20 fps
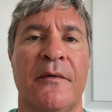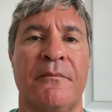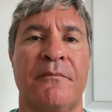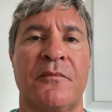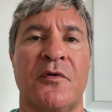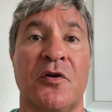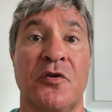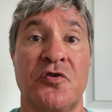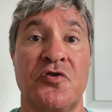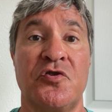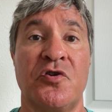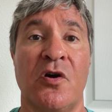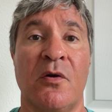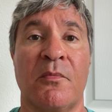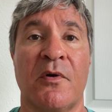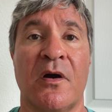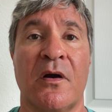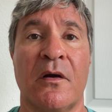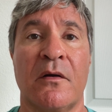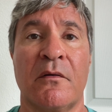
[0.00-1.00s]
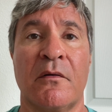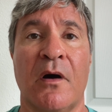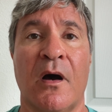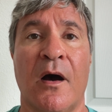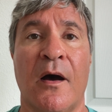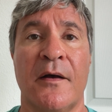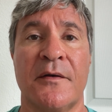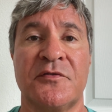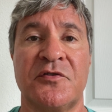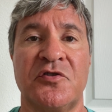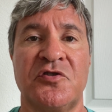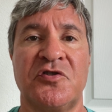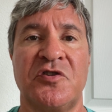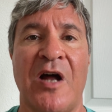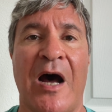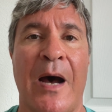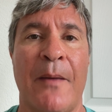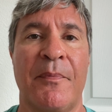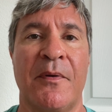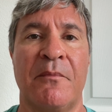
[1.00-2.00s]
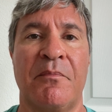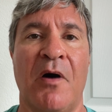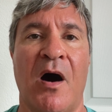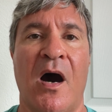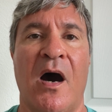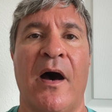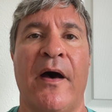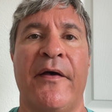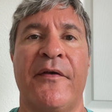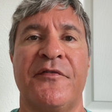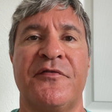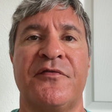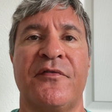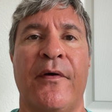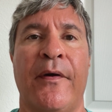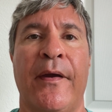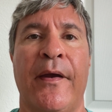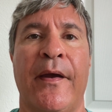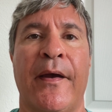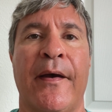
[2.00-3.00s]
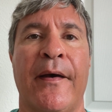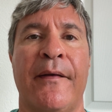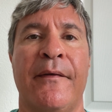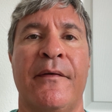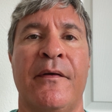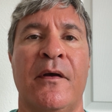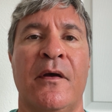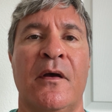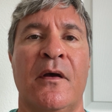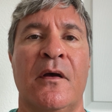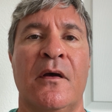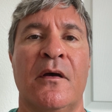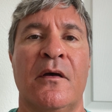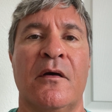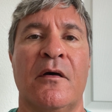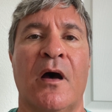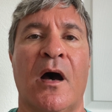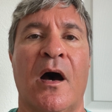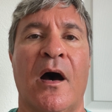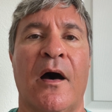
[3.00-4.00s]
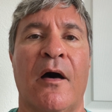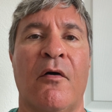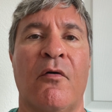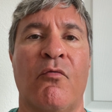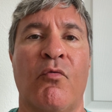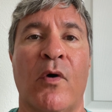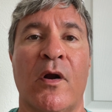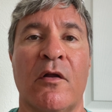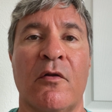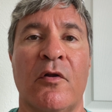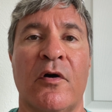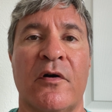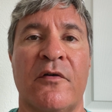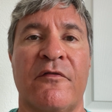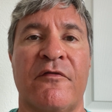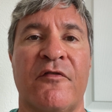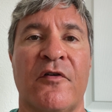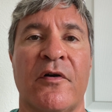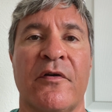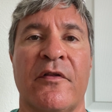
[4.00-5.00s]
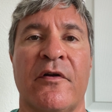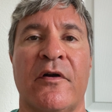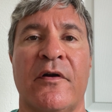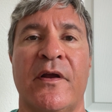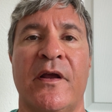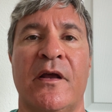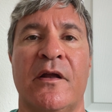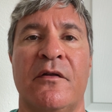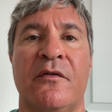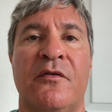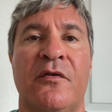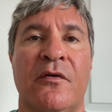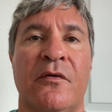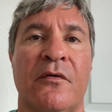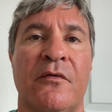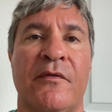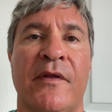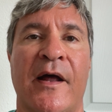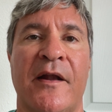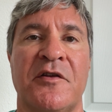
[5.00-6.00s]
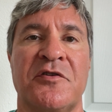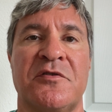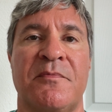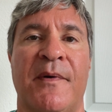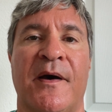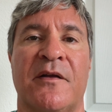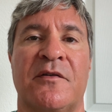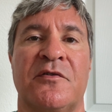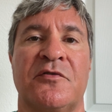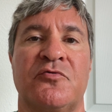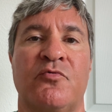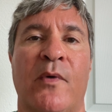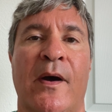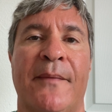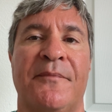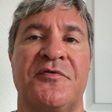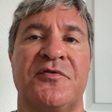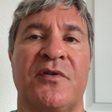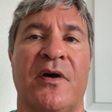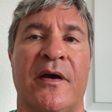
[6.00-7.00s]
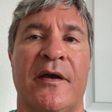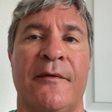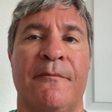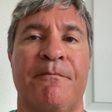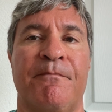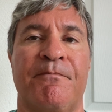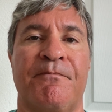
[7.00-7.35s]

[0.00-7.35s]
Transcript: consumer stop and pause and want to look further into that inspector's website.